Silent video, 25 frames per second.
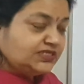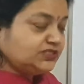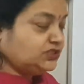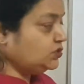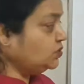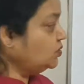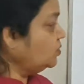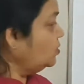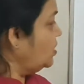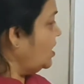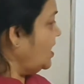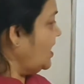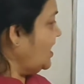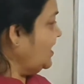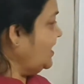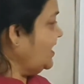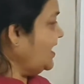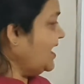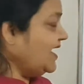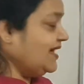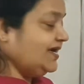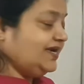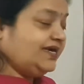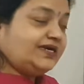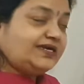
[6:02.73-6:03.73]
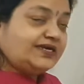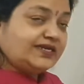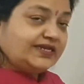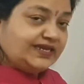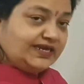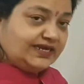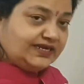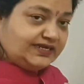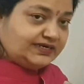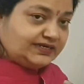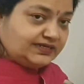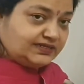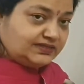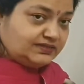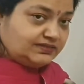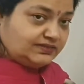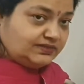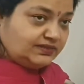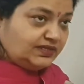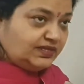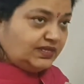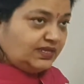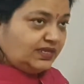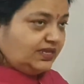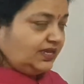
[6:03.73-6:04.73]
So, I added it.
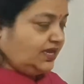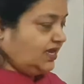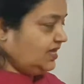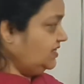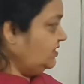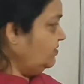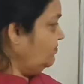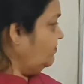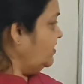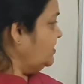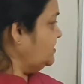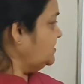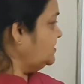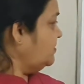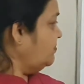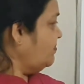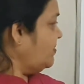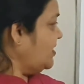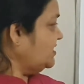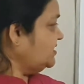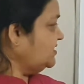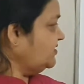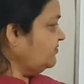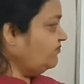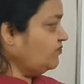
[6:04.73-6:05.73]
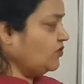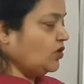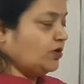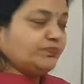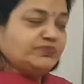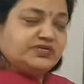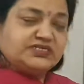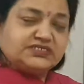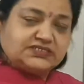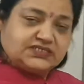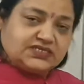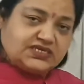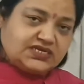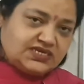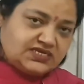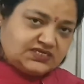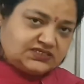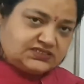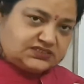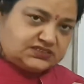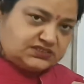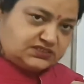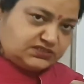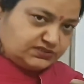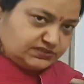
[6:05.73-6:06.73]
Otherwise, the passive form
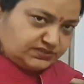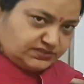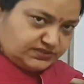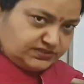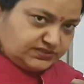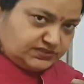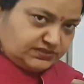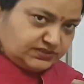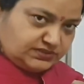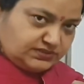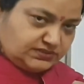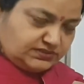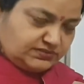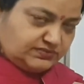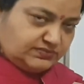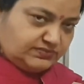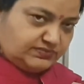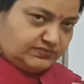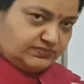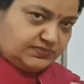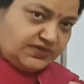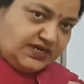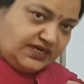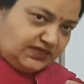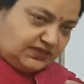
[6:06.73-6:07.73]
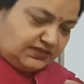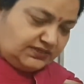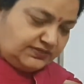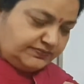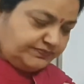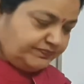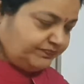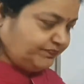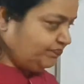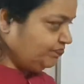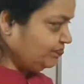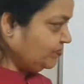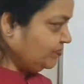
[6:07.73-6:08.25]
is stirred. Right?